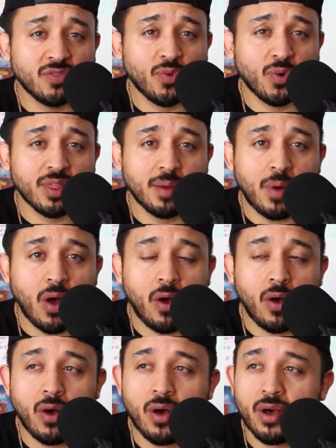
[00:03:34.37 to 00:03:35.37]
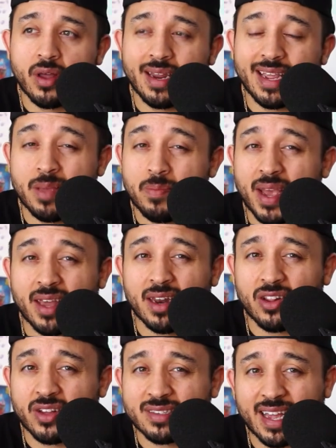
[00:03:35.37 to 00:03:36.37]
for them on eBay,
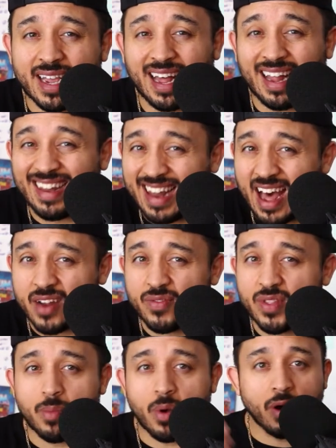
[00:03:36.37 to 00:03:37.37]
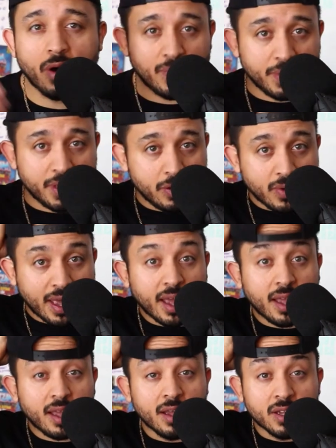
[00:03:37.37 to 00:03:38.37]
and it looks like a lot of them are from the
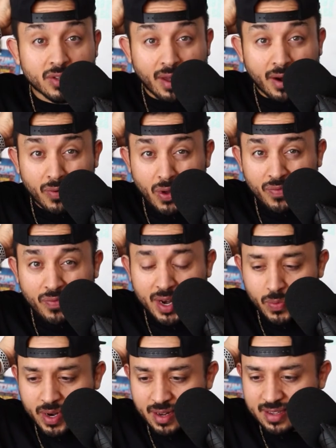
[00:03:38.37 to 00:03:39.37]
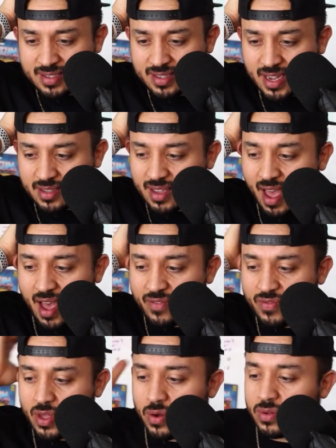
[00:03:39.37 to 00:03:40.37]
UK. So I don't know if anyone in the States
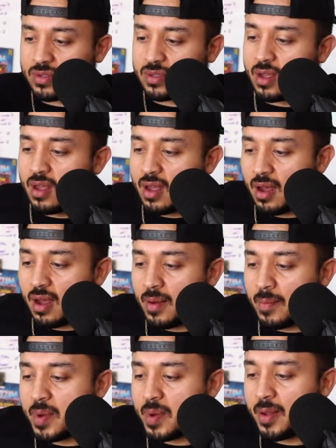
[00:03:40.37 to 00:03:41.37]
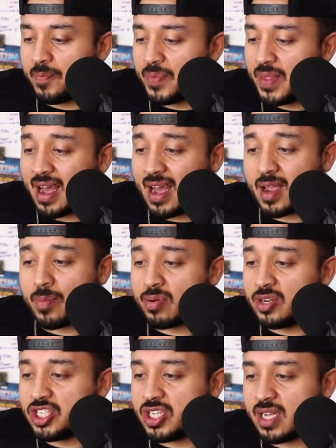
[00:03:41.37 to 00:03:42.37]
have those, but I
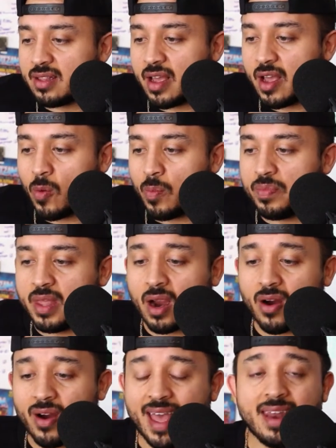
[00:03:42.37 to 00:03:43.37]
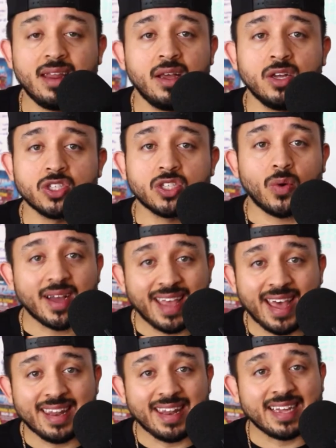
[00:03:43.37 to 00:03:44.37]
appreciate the help there. And so
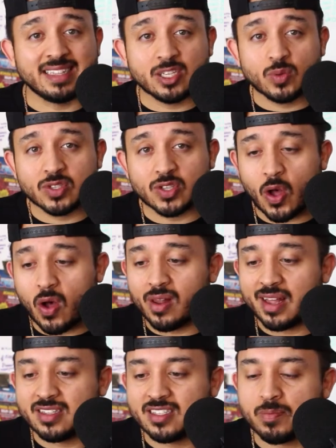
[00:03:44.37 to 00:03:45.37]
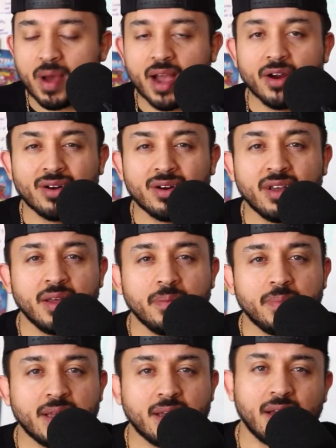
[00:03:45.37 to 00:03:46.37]
again, like this was all inspired
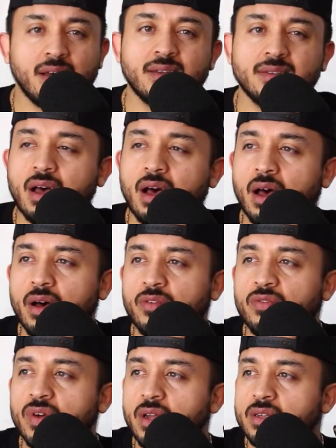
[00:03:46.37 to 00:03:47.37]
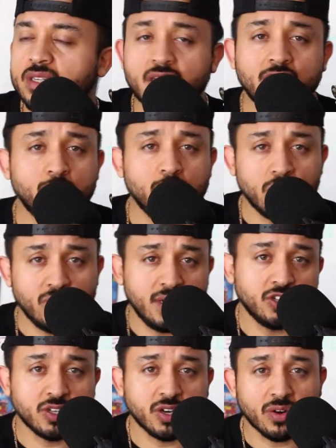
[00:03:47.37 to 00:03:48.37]
because of Teenage Mutant
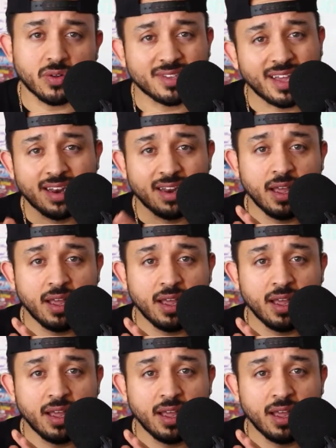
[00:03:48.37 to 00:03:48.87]
Ninja Turtles. And